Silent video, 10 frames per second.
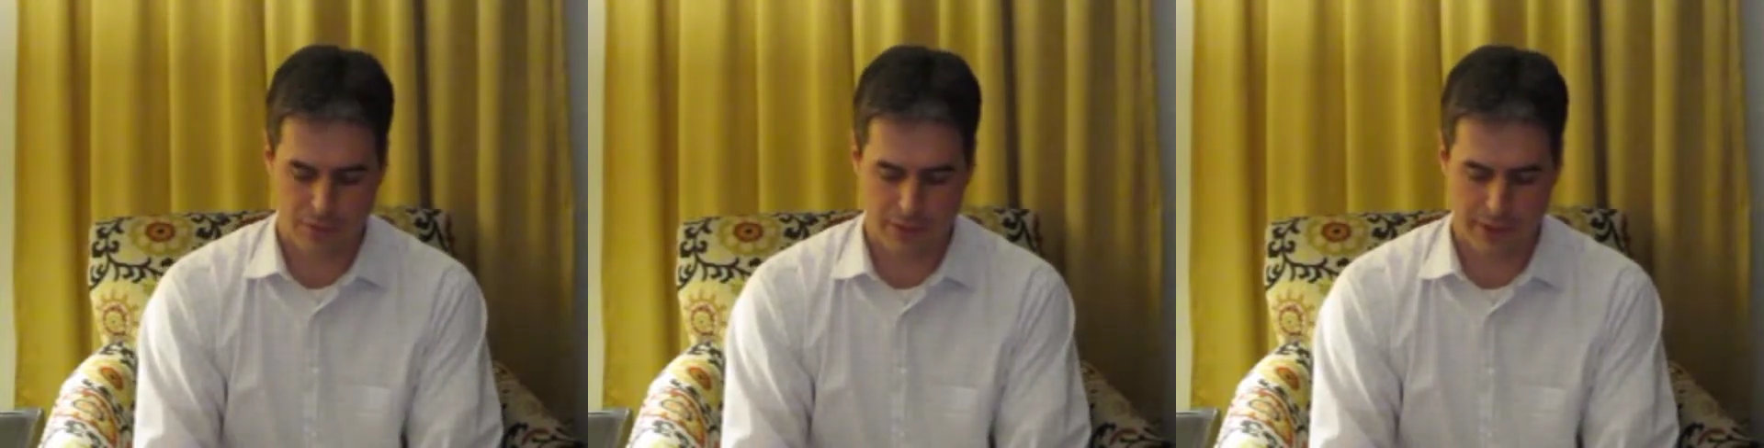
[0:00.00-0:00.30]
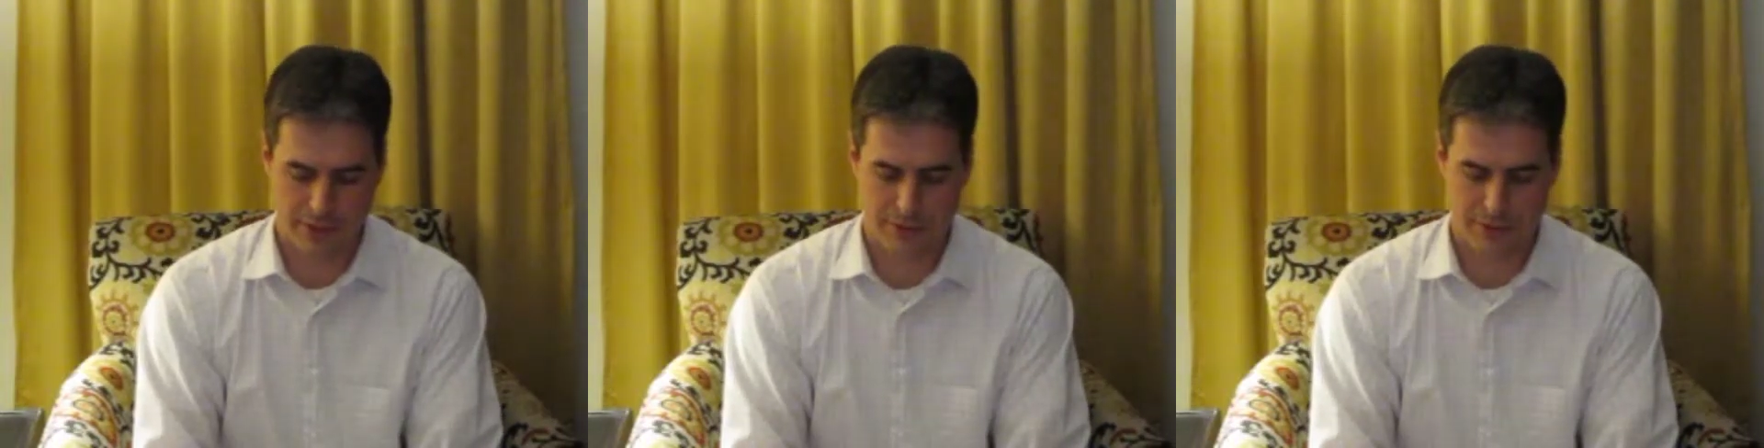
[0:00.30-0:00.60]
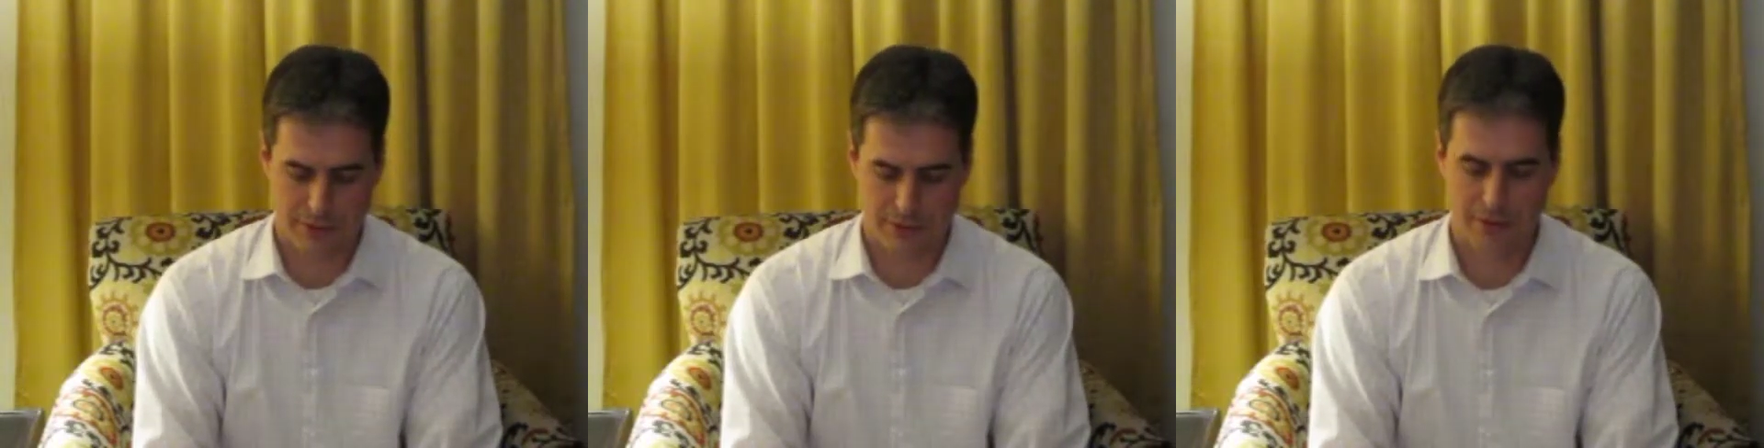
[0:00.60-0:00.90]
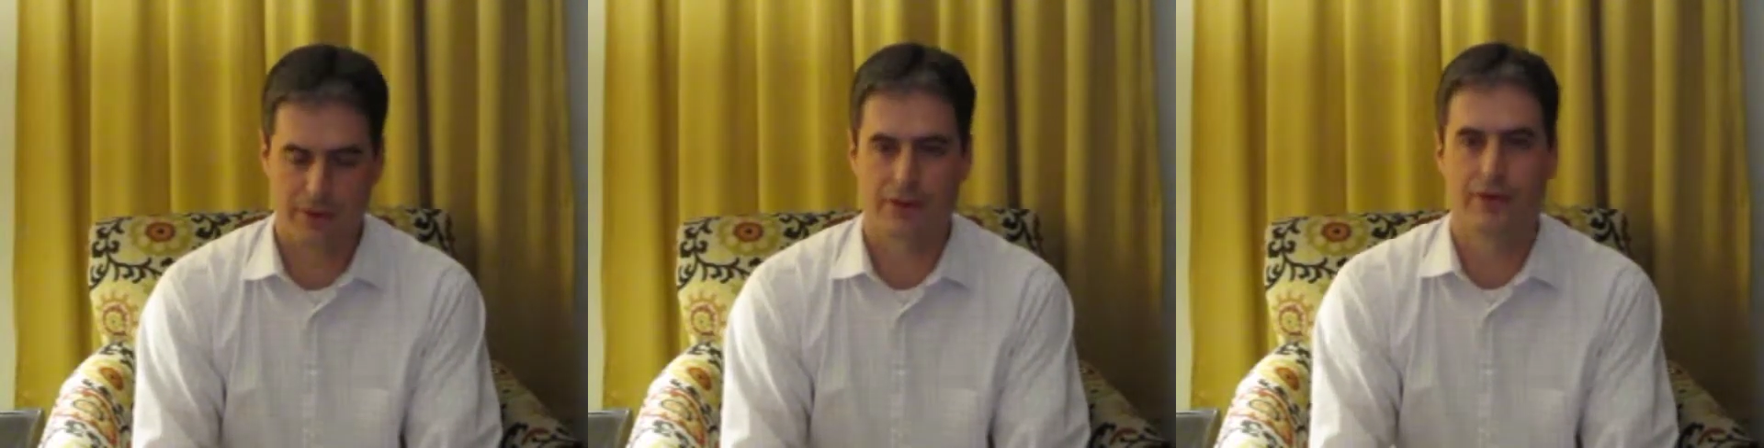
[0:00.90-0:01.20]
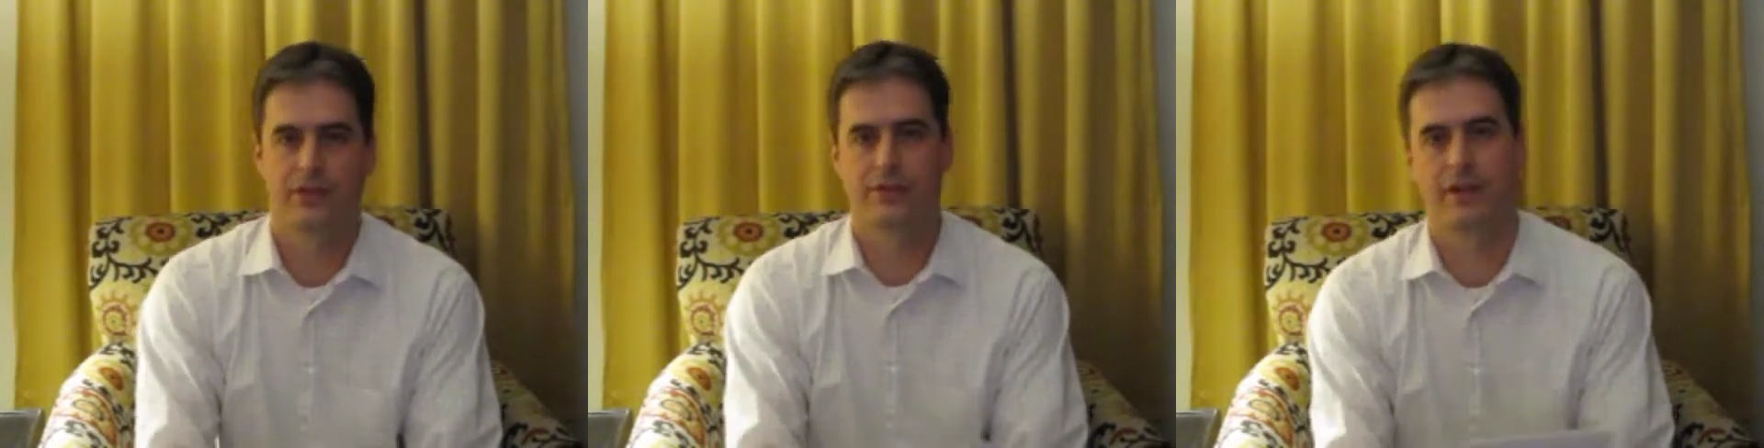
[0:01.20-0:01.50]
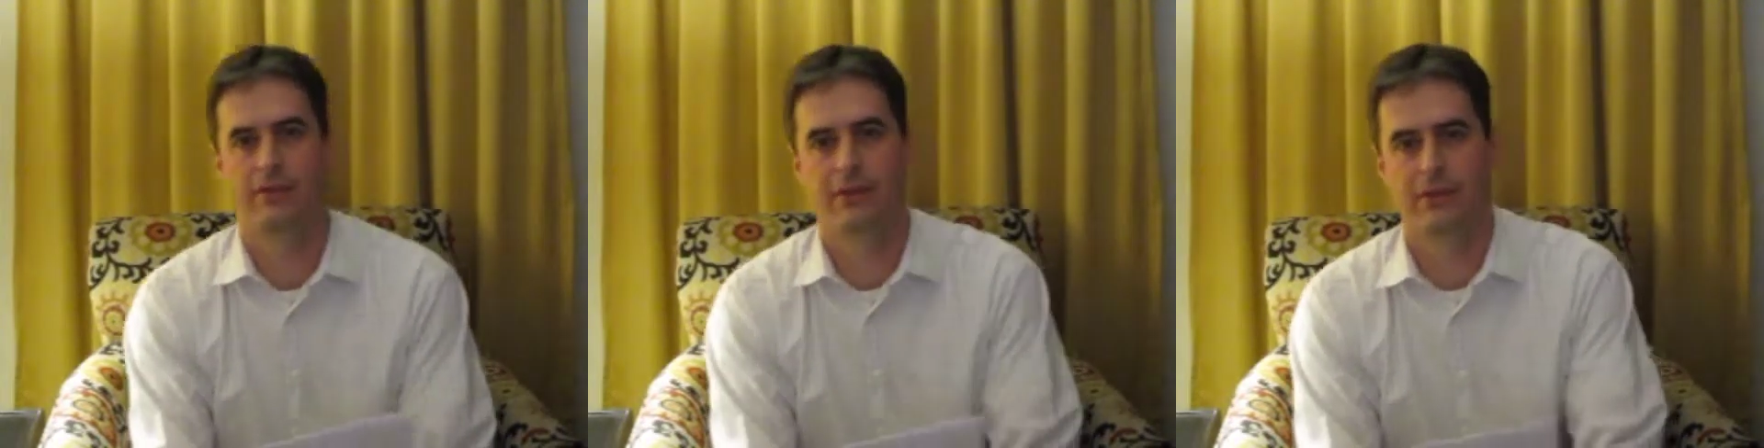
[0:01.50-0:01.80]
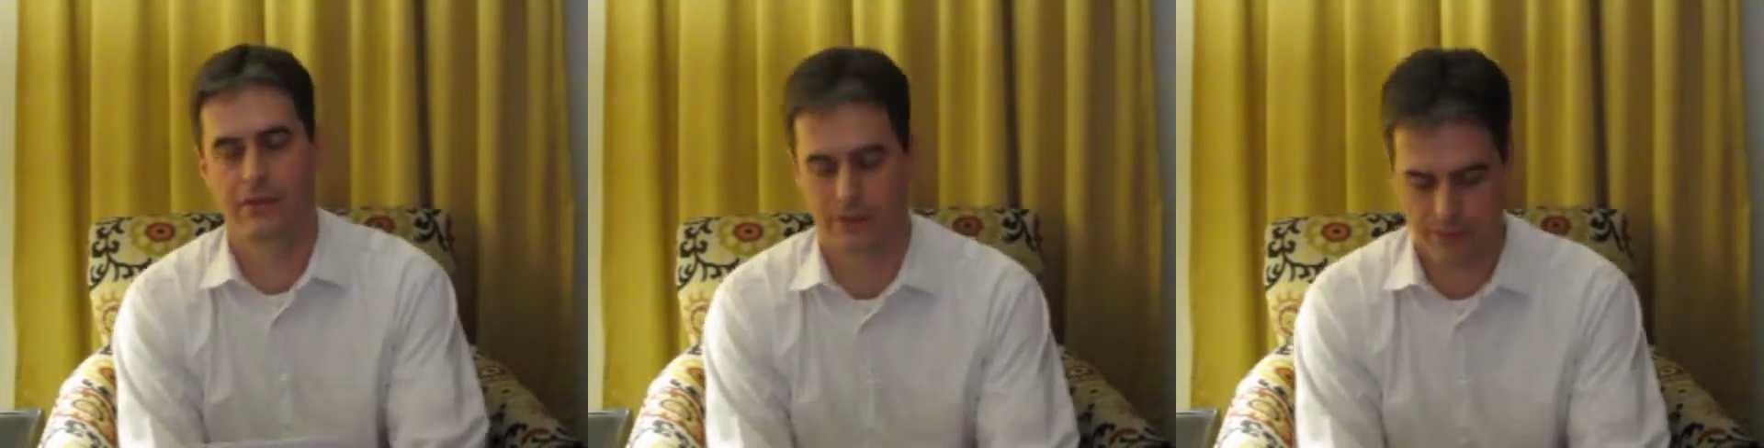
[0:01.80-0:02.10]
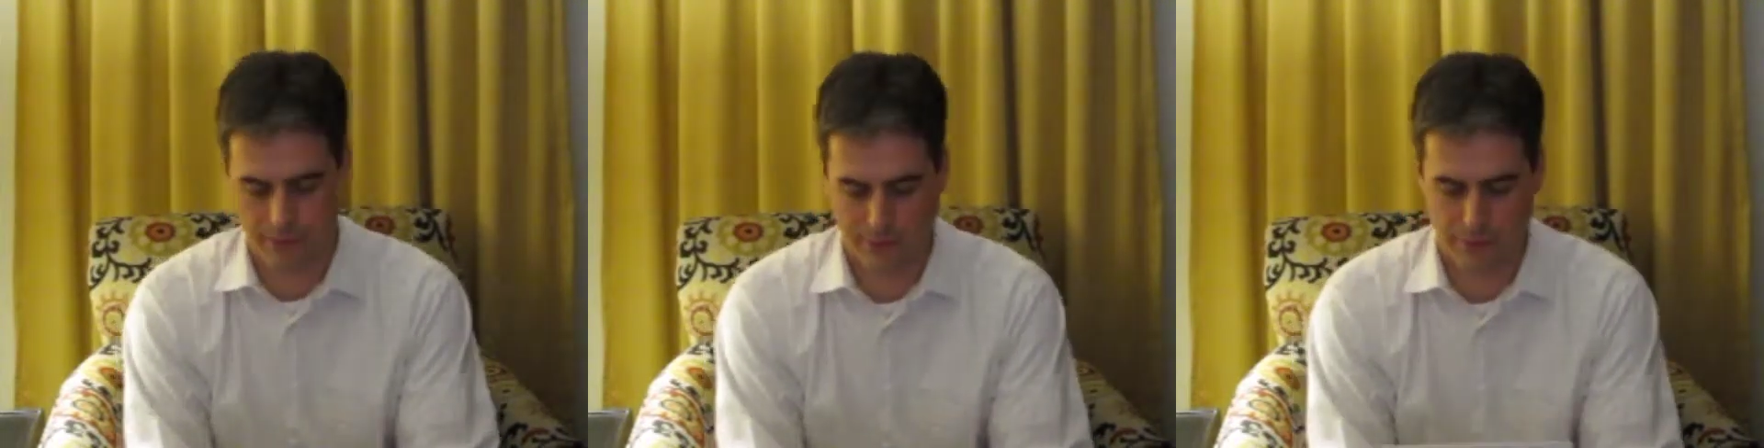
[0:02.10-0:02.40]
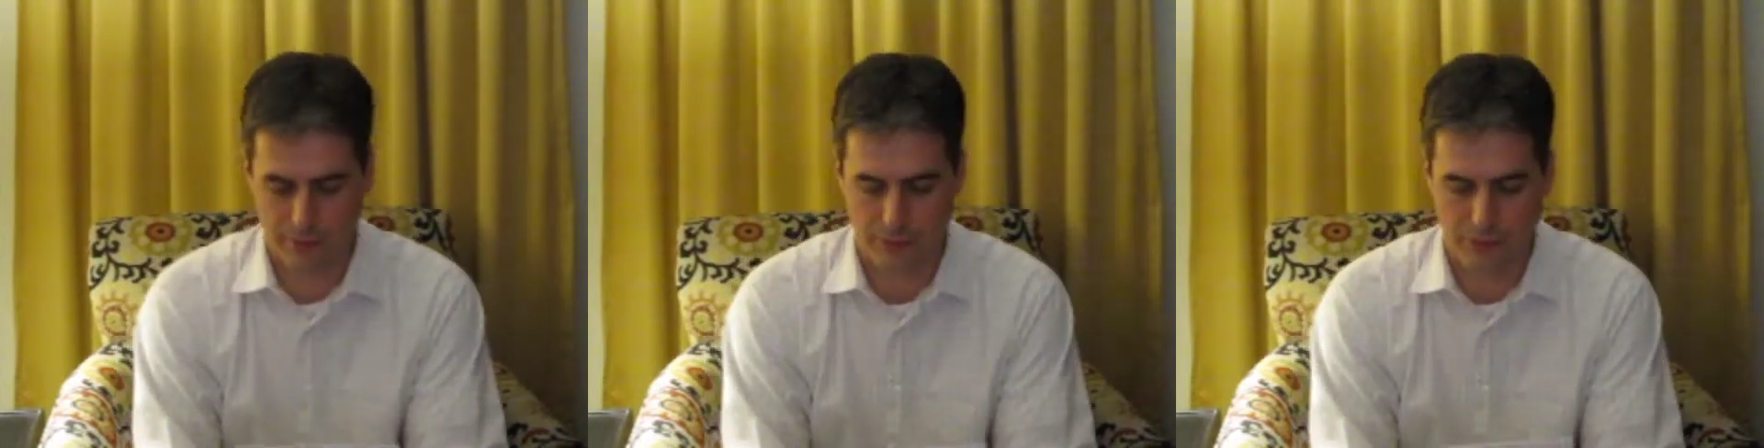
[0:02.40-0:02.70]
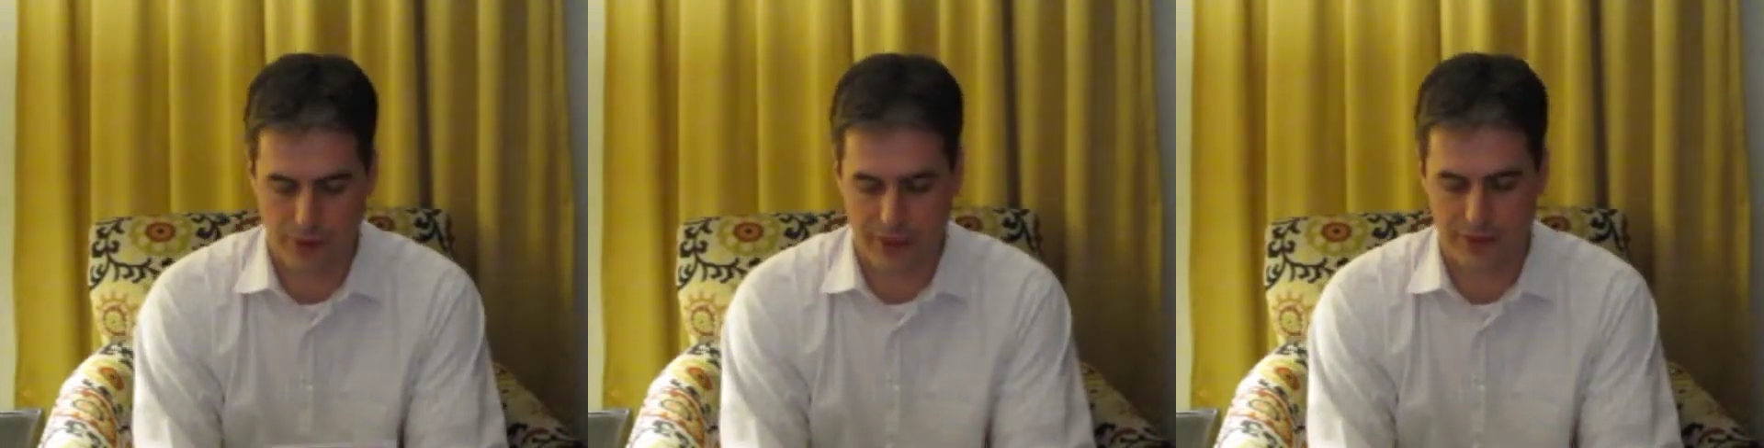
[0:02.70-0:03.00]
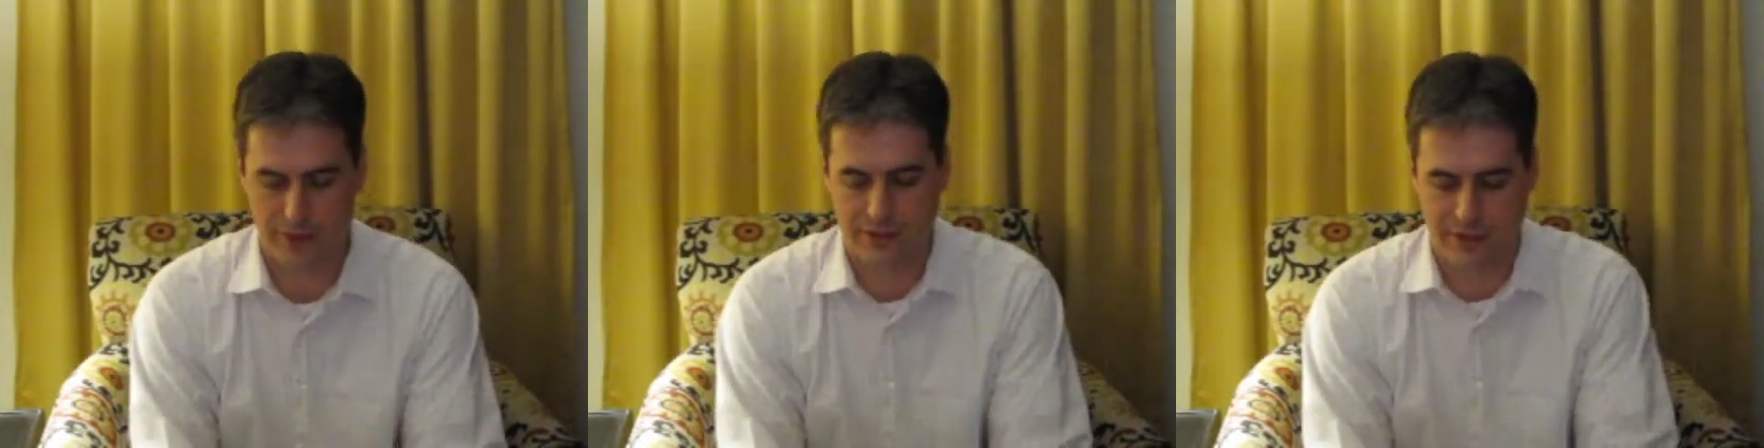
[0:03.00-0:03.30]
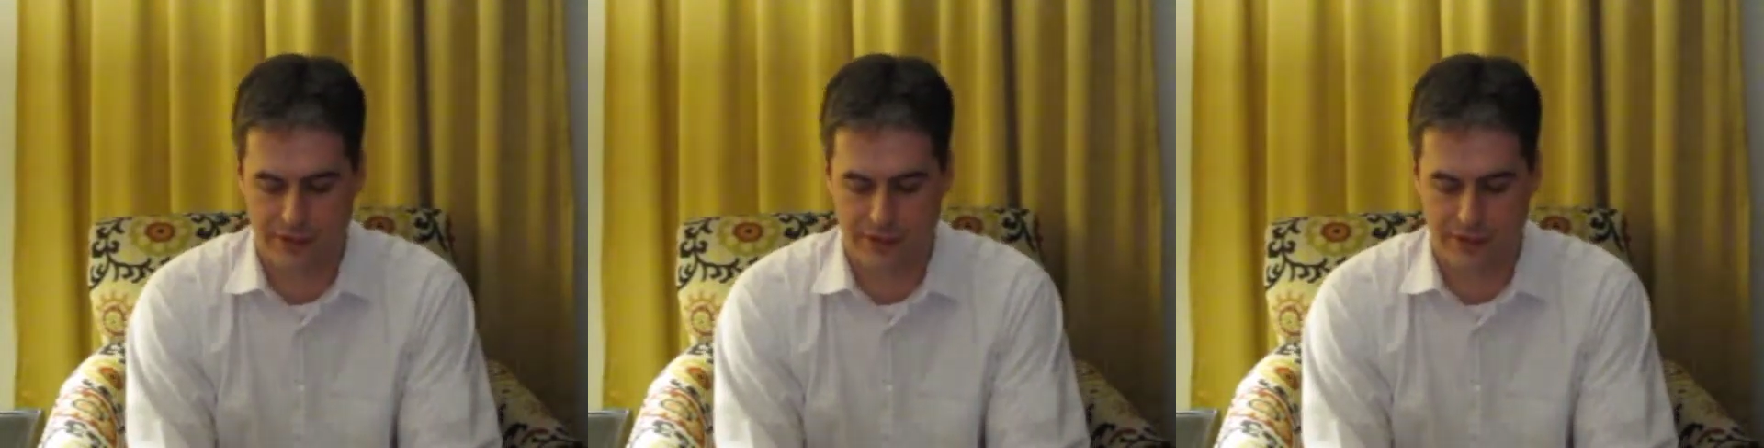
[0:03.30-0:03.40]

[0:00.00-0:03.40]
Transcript: 22:37-40, Jesus